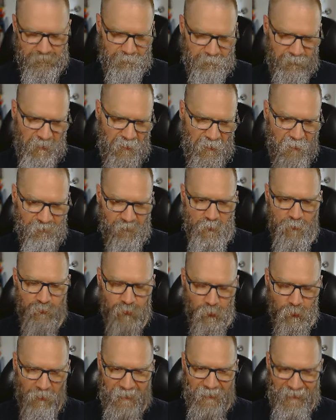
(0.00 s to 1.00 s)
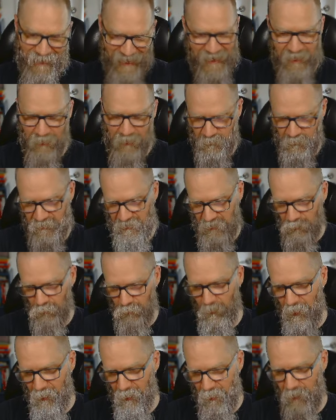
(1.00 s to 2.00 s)
if you put names in your
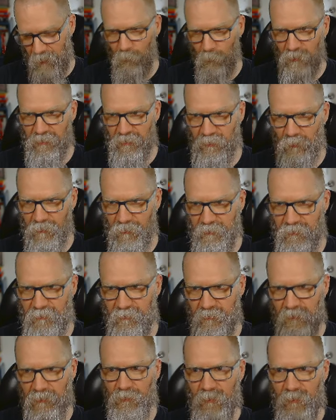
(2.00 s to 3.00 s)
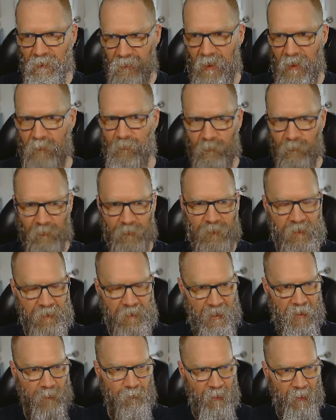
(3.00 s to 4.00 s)
IAM resources, then you need capability
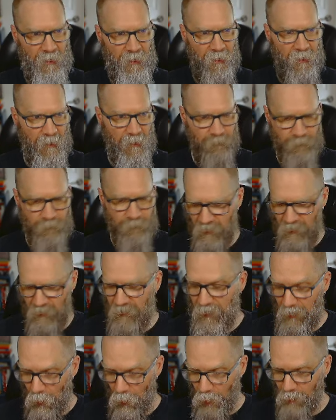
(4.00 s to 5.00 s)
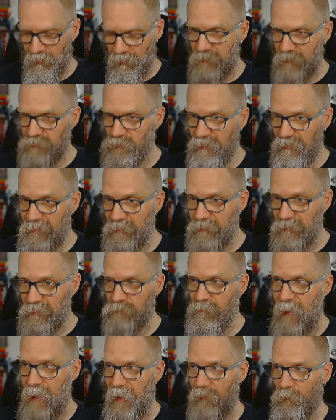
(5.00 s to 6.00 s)
named IAM. In our case, we didn't do
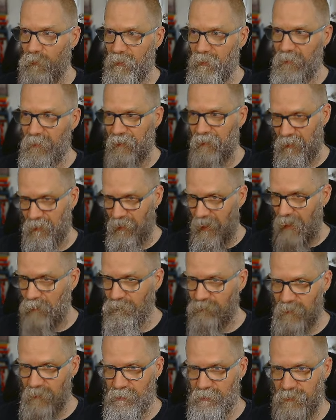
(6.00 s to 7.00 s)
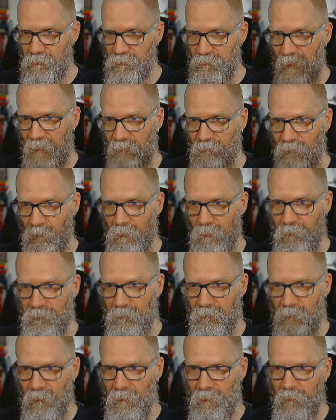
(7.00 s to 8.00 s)
that. We're going to let CloudFormation do that for us,
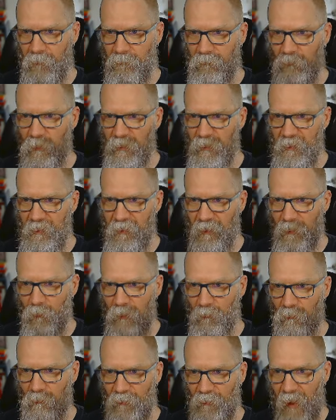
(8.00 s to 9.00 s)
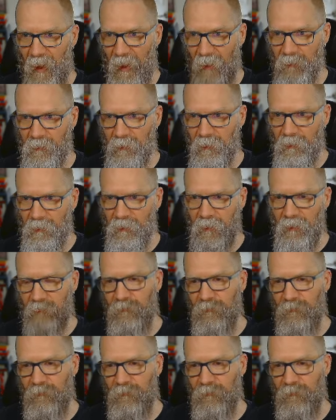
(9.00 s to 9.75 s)
so we can get away with that. If you